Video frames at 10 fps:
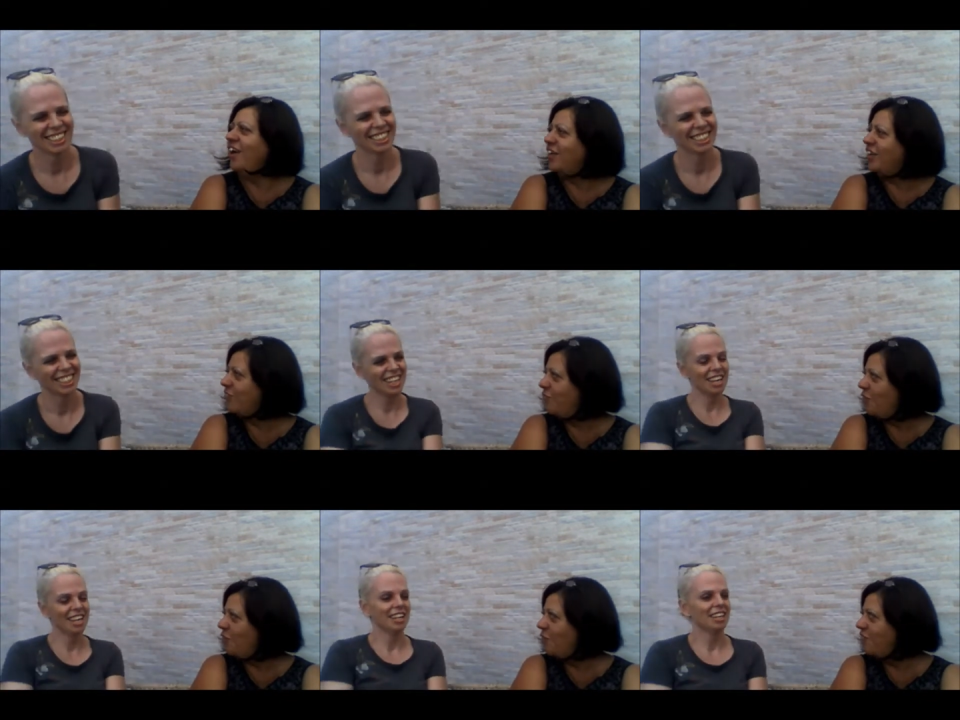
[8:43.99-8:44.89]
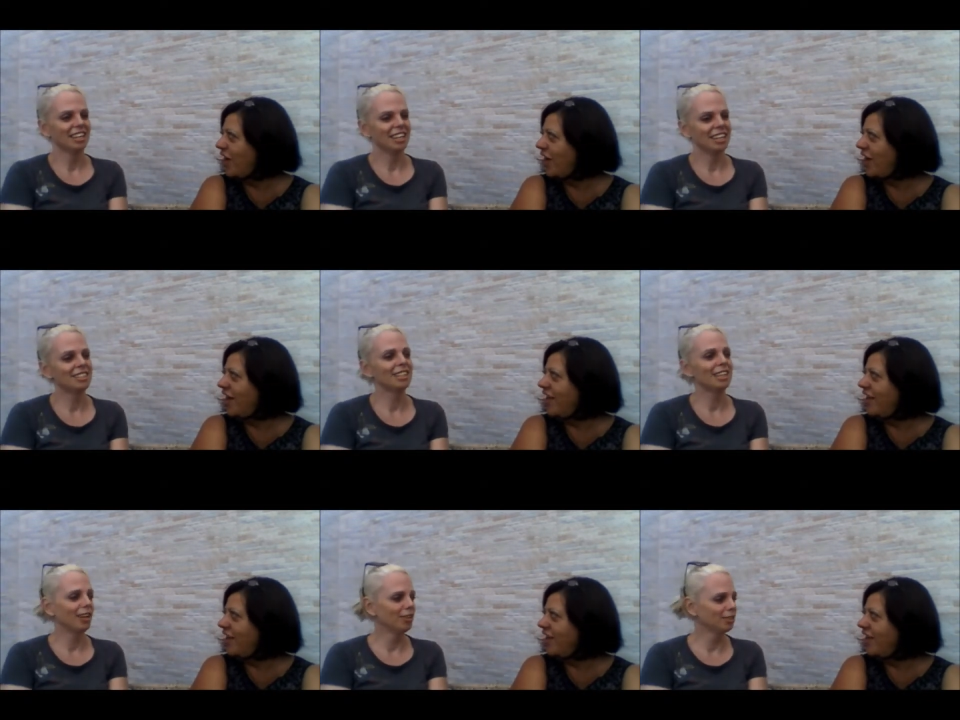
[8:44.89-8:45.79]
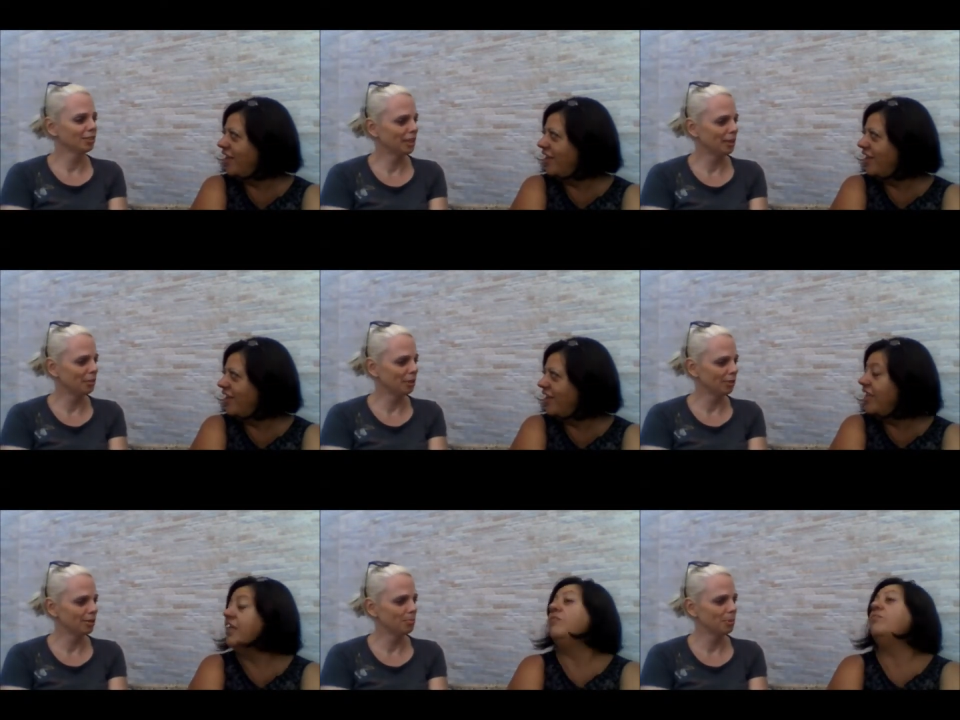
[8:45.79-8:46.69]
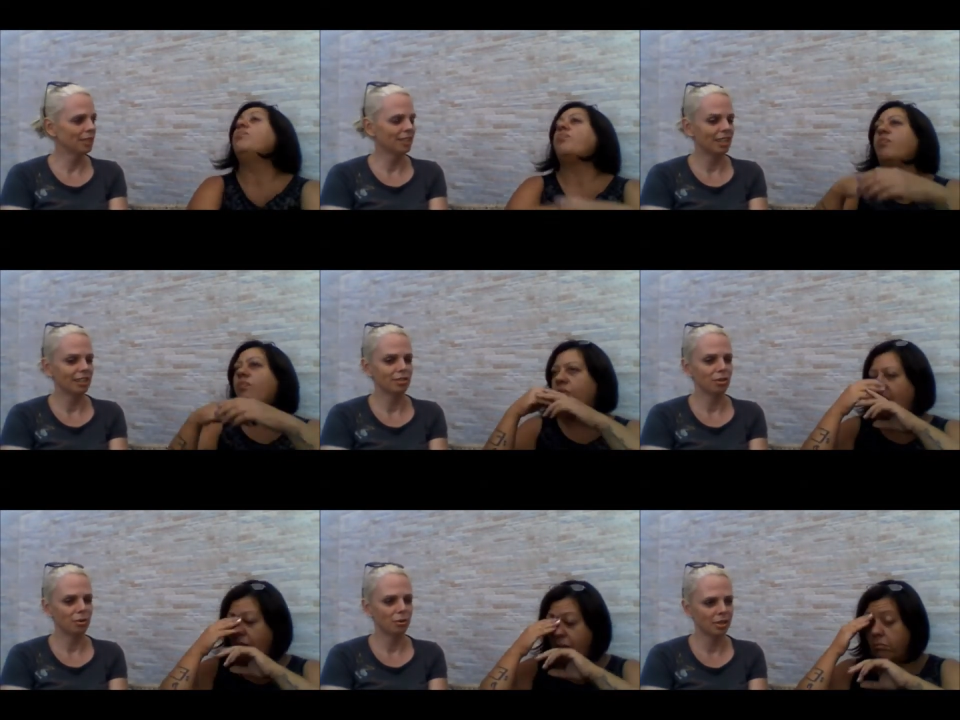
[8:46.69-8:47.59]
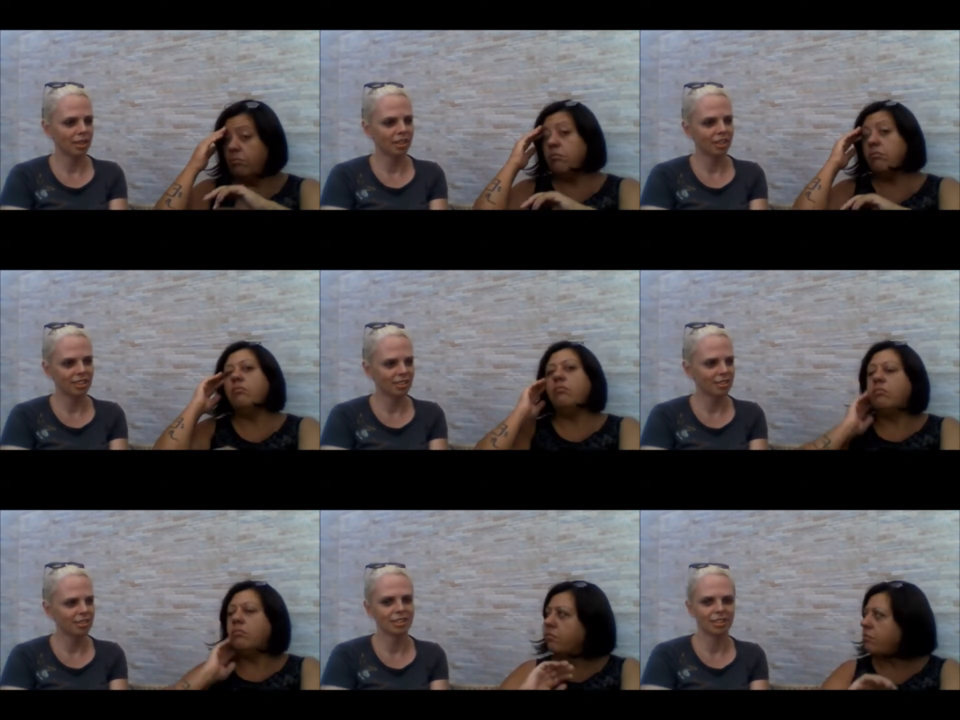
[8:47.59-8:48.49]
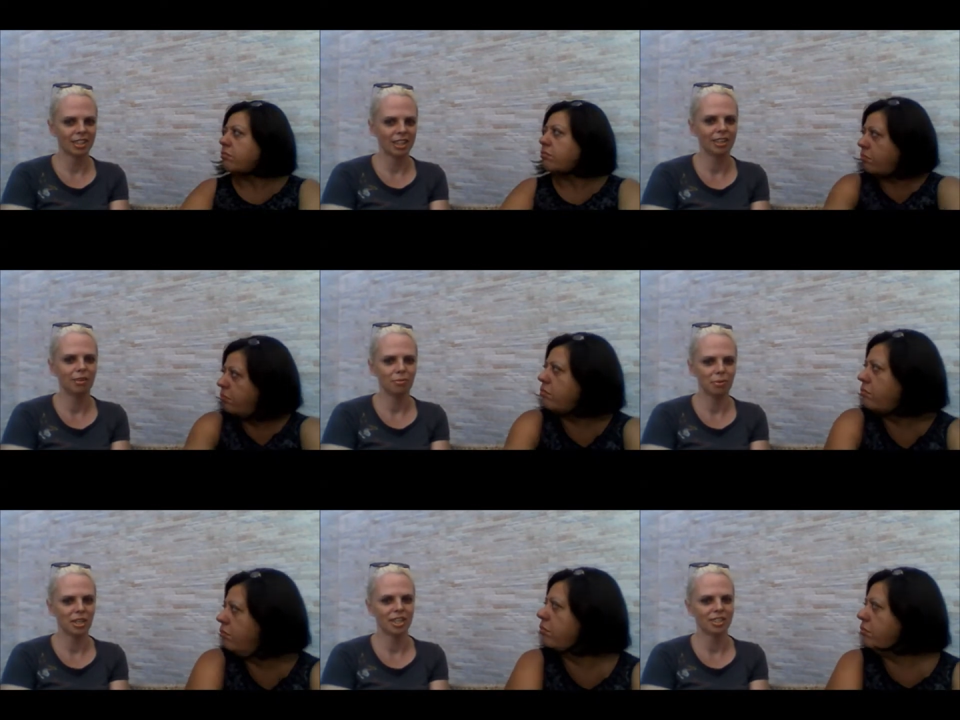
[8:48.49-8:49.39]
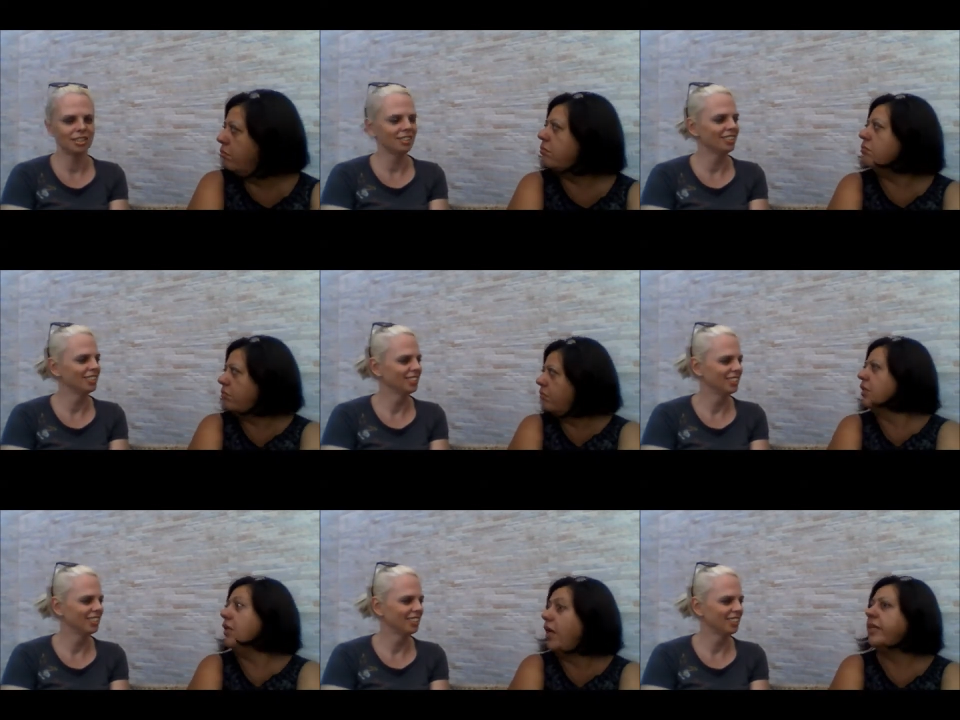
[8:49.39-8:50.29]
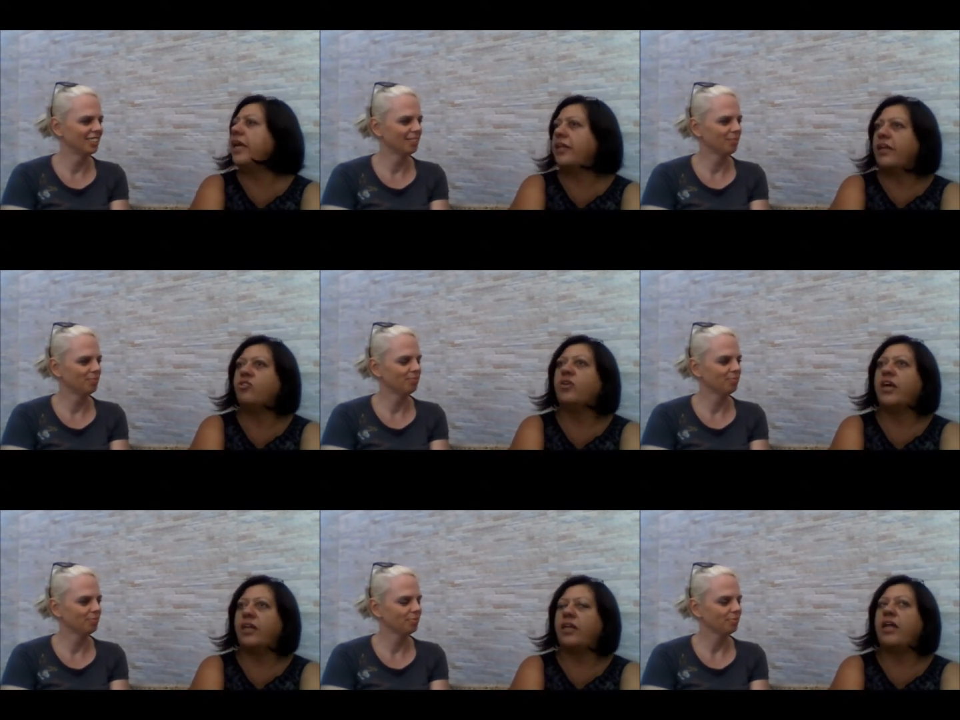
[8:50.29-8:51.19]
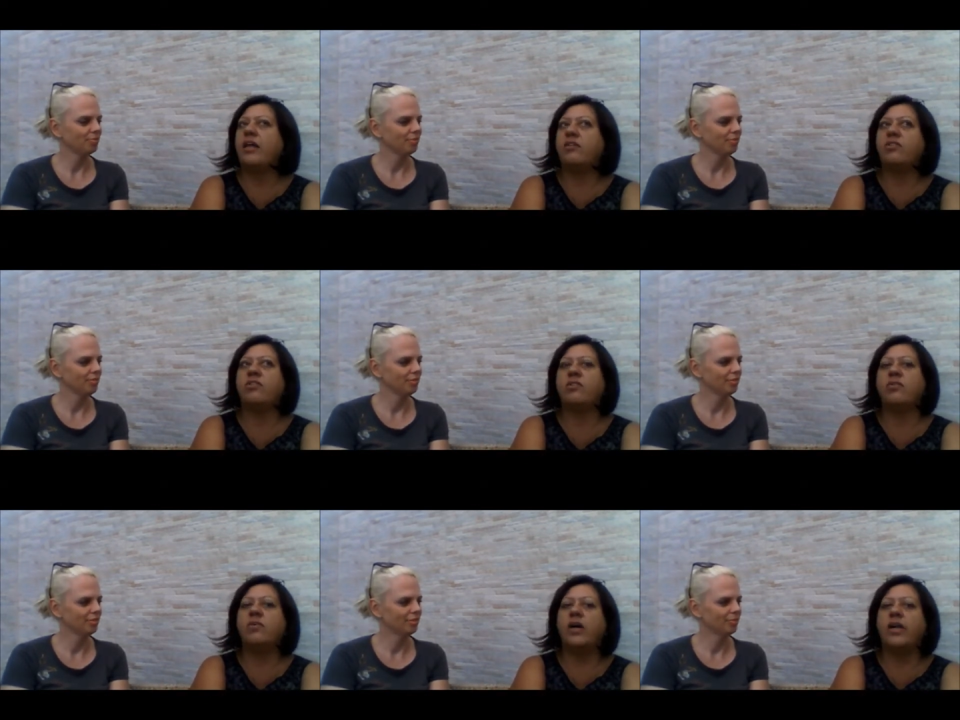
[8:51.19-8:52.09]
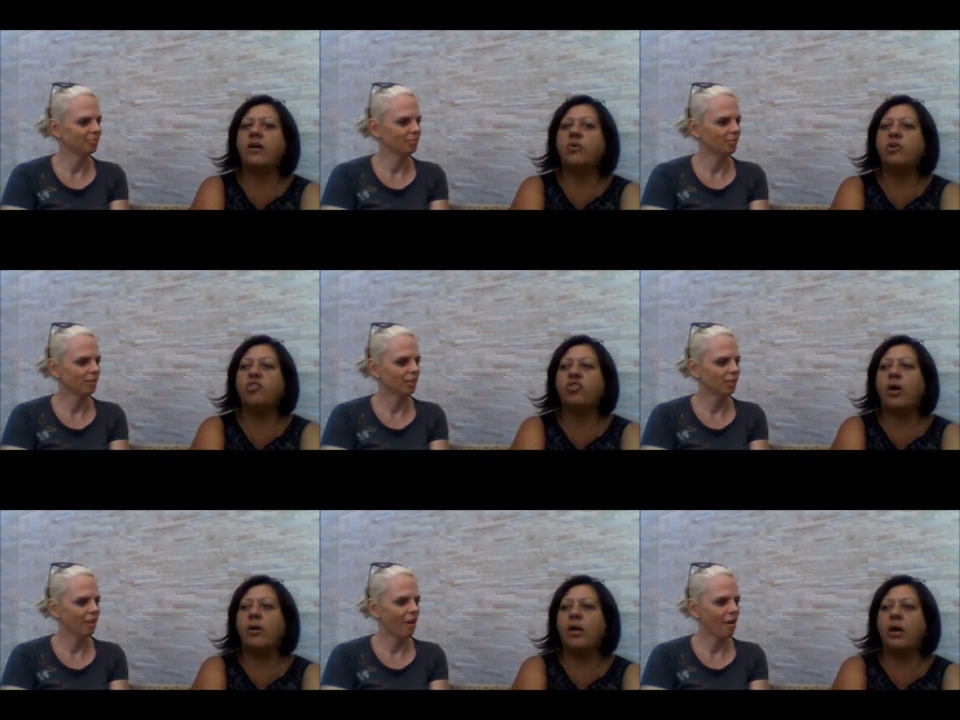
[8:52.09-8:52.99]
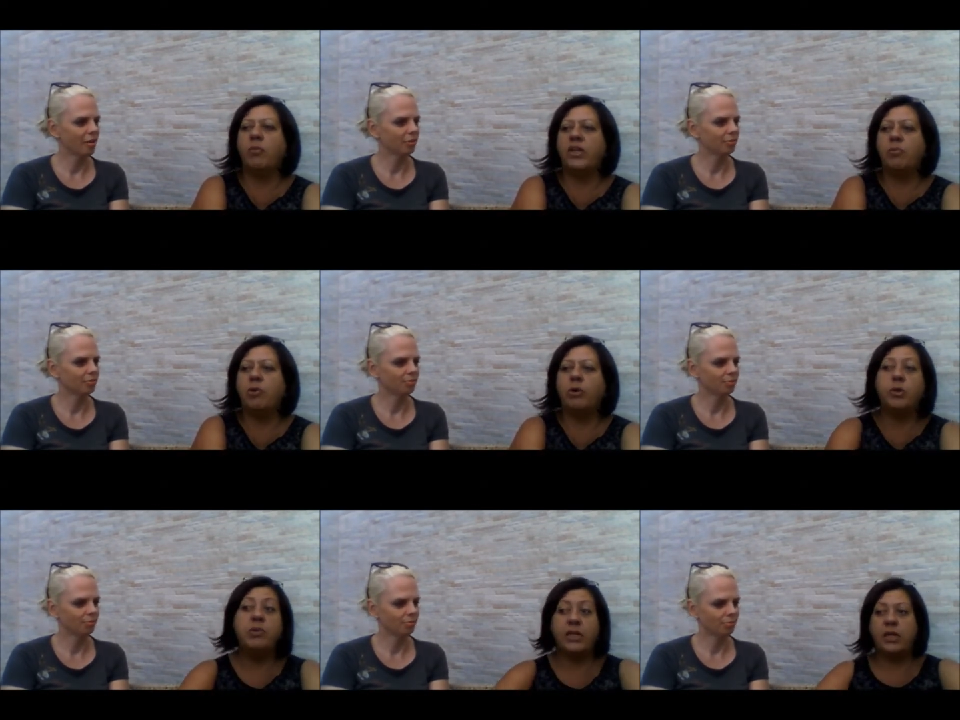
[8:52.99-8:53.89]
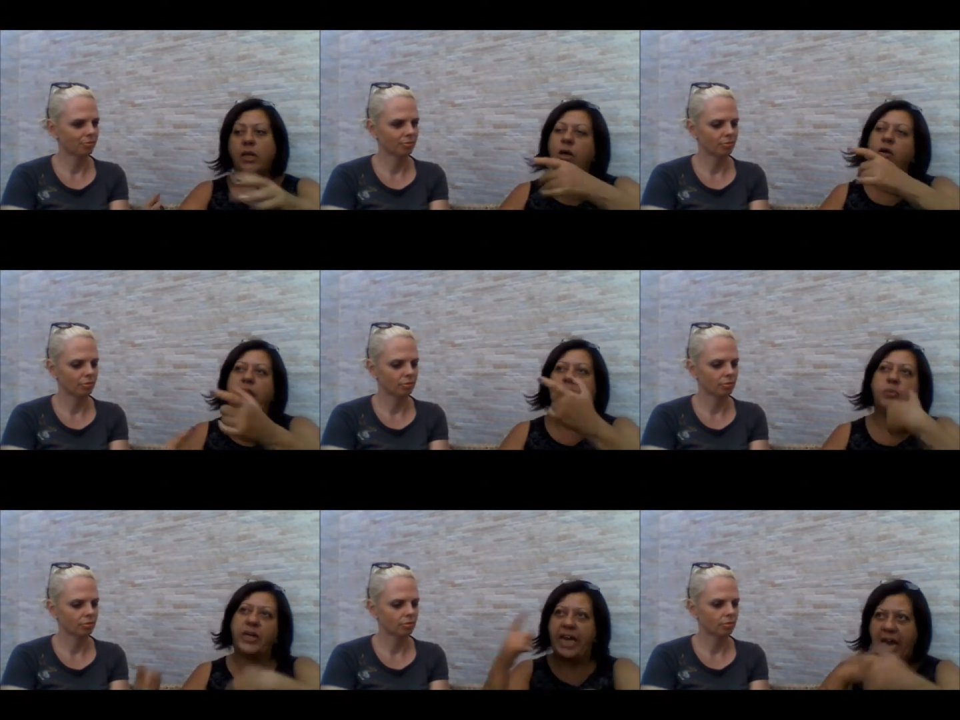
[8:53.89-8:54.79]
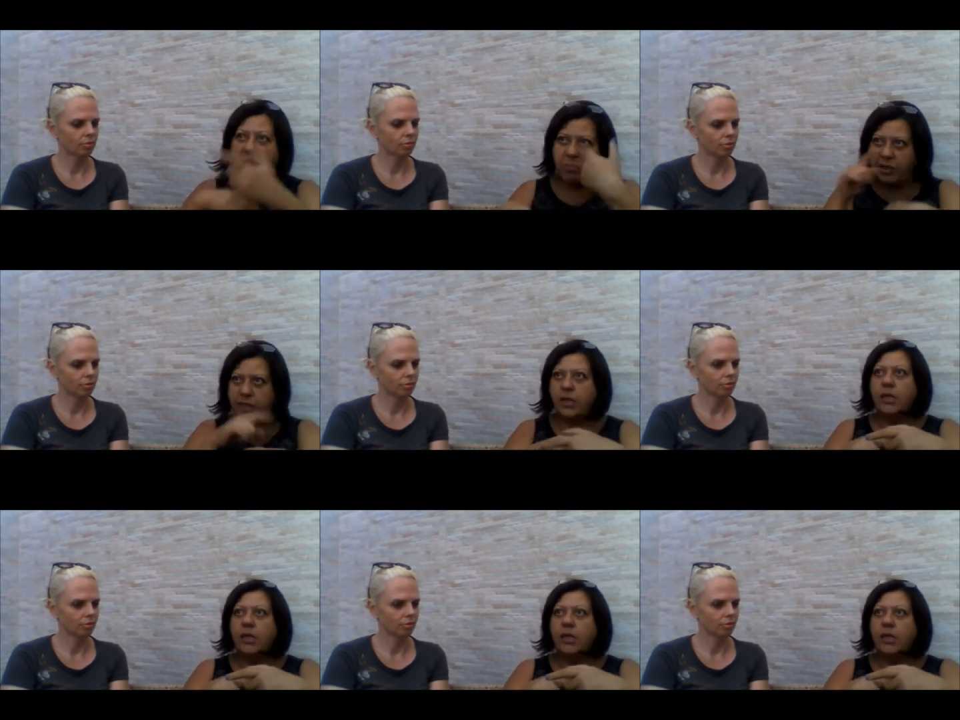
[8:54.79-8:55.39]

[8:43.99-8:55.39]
Speaker 1: Ai, que fofa. It's a long time I don't speak Italian, so uh, mm. it's uh, kind of weird.
Speaker 2: Yeah, that, that's why, that's what I was, uh, I want to approach. But, okay, recapping.